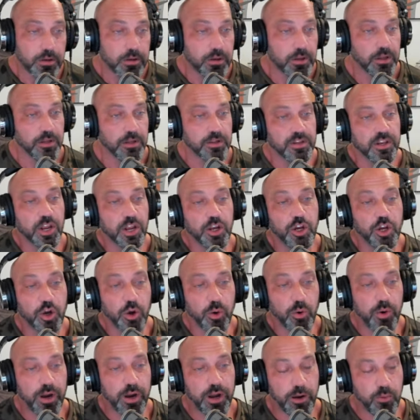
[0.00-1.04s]
Nice. You
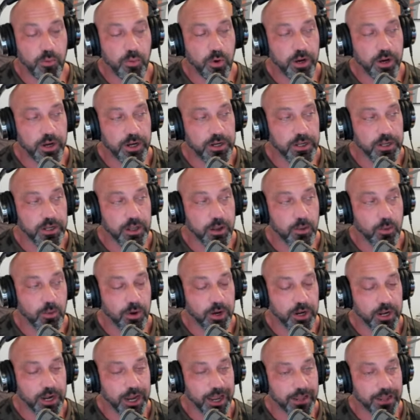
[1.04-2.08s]
know what I wanted
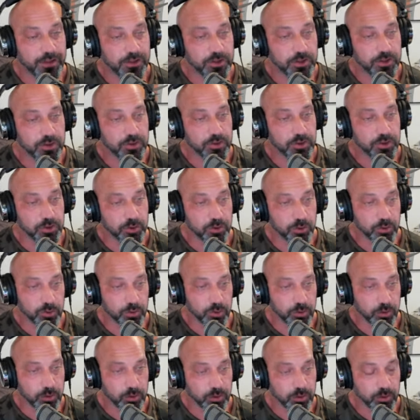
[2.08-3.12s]
to ask you too,
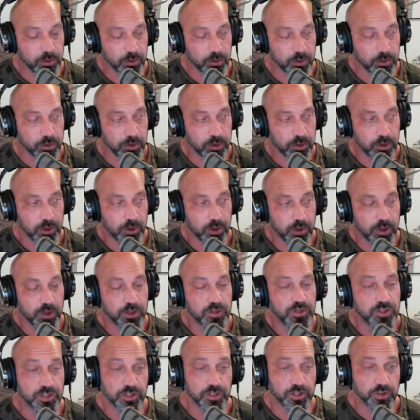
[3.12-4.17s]

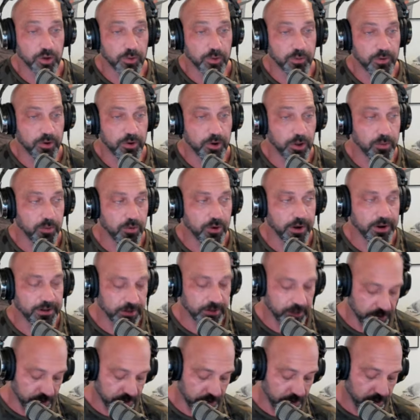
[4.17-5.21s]
since you're another
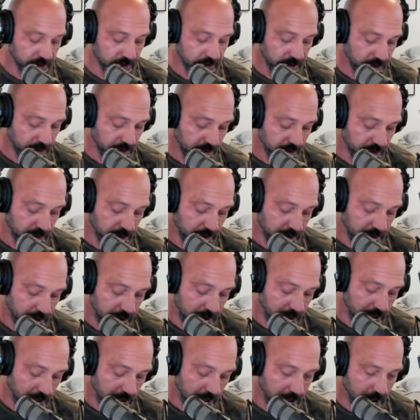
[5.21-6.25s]
practitioner.
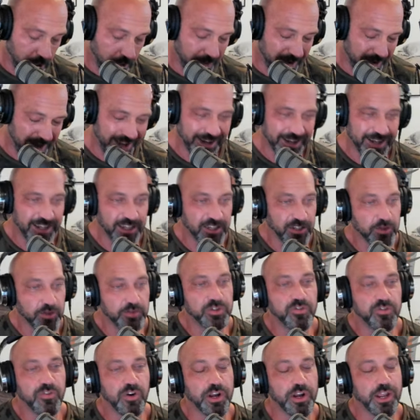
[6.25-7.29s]

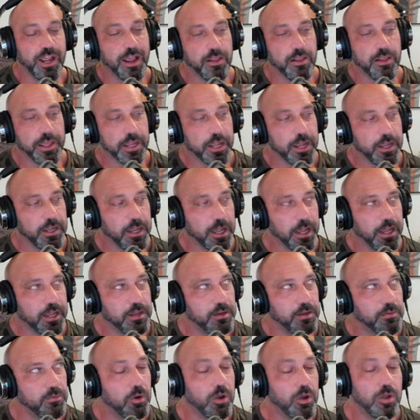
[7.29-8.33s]
It's funny how like
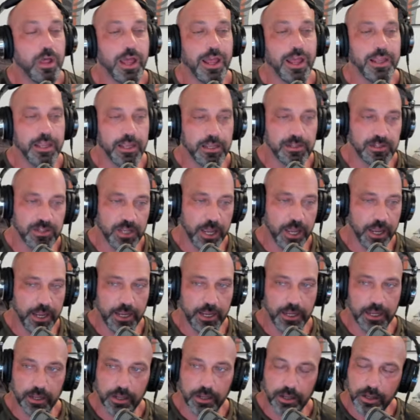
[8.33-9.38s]
I guess
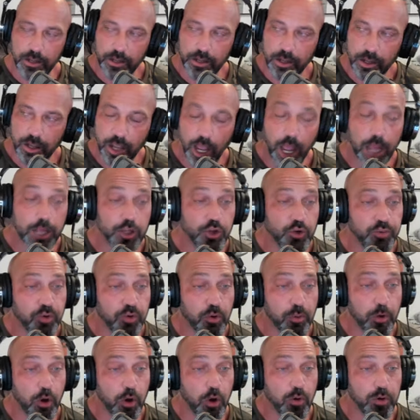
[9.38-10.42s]
I do
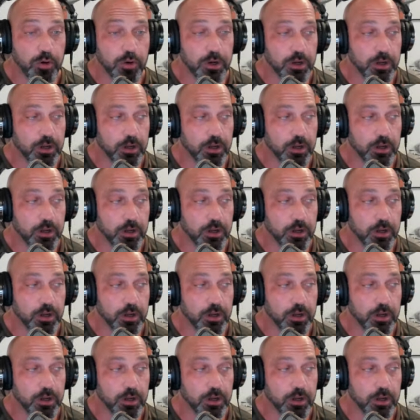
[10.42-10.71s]
promote